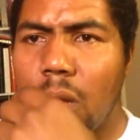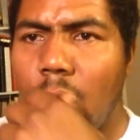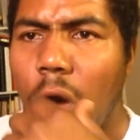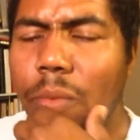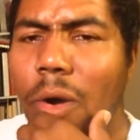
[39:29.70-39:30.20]

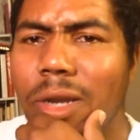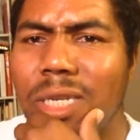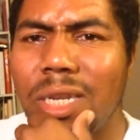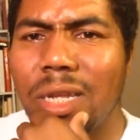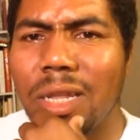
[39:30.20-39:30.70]
hope I
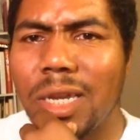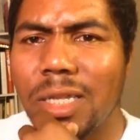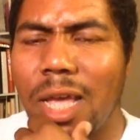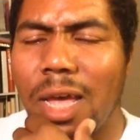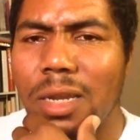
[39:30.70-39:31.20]
articulated
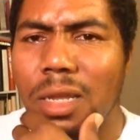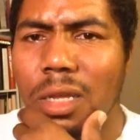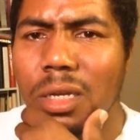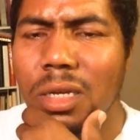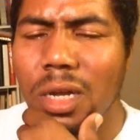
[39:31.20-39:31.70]
that
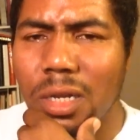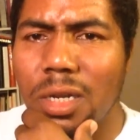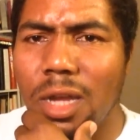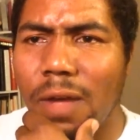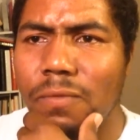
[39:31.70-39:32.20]
good
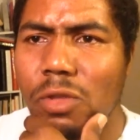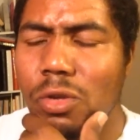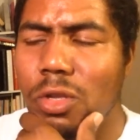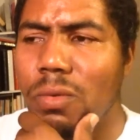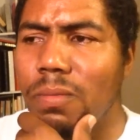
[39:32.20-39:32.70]
enough to
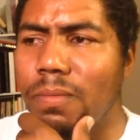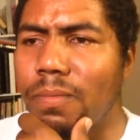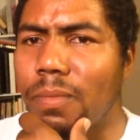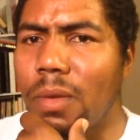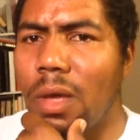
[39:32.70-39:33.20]
you.
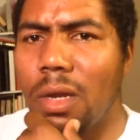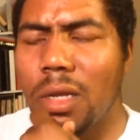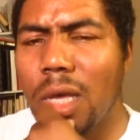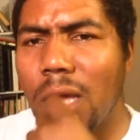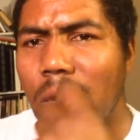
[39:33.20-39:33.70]
And
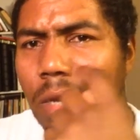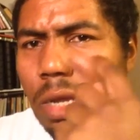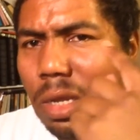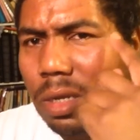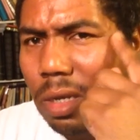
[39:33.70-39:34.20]
again,
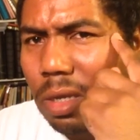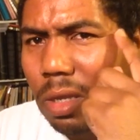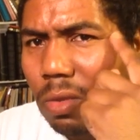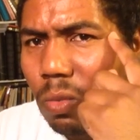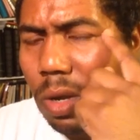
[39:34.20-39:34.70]
this
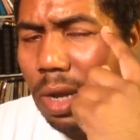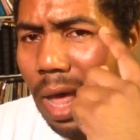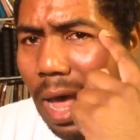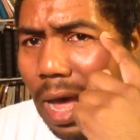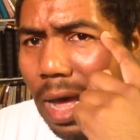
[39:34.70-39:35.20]
is what
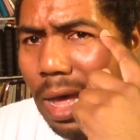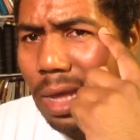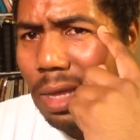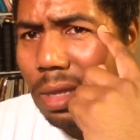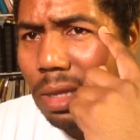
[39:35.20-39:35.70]

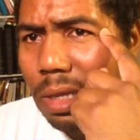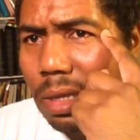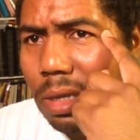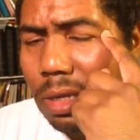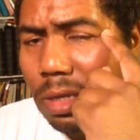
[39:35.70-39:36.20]
I
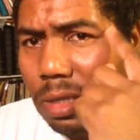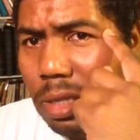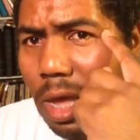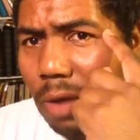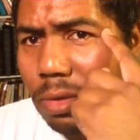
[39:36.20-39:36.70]

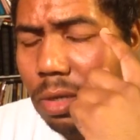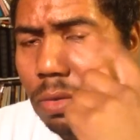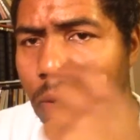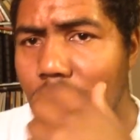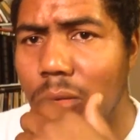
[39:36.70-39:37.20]
see out this
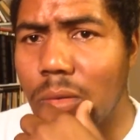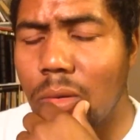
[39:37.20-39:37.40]
scripture.